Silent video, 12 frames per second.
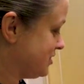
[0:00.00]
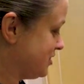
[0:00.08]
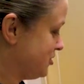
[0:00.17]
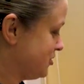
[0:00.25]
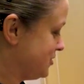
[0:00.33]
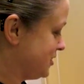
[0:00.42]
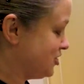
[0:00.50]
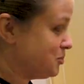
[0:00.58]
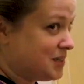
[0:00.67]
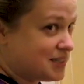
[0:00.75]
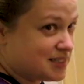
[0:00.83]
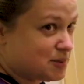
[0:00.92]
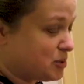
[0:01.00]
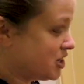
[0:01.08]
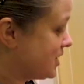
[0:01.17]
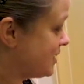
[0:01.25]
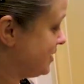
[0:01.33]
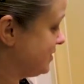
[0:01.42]
so it'll be a
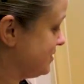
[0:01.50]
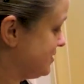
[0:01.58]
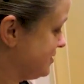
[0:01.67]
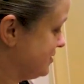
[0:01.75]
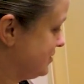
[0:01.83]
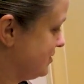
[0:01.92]
surprise.